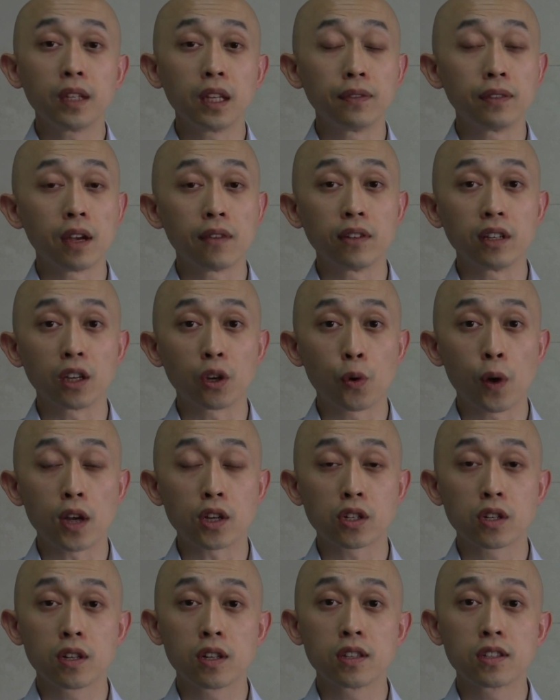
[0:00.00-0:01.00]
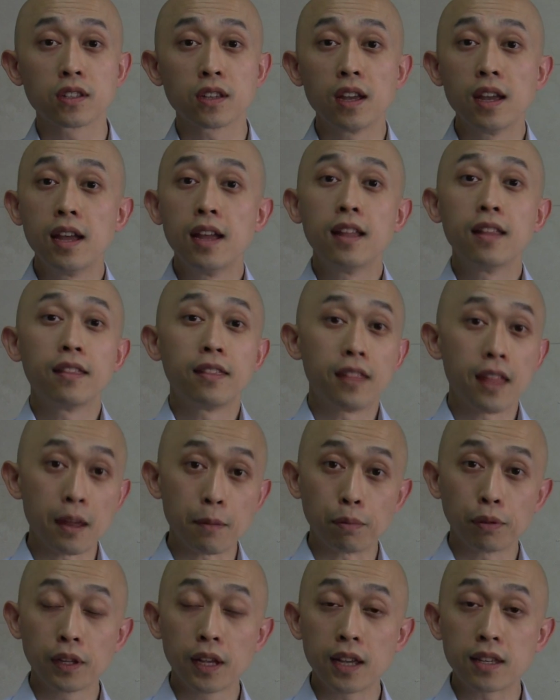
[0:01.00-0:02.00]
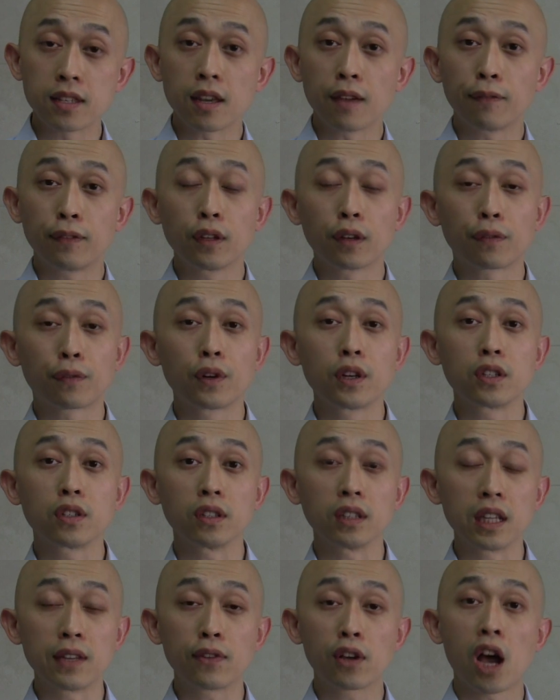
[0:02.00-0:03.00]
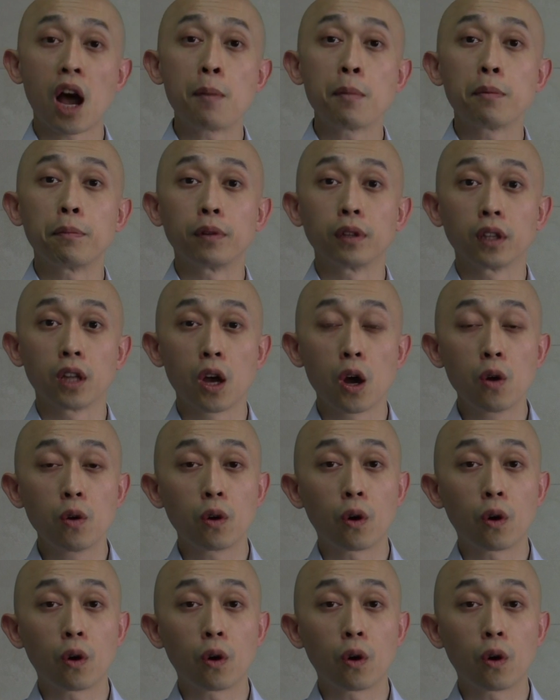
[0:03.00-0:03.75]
If you have any questions, then please feel free to leave a comment below,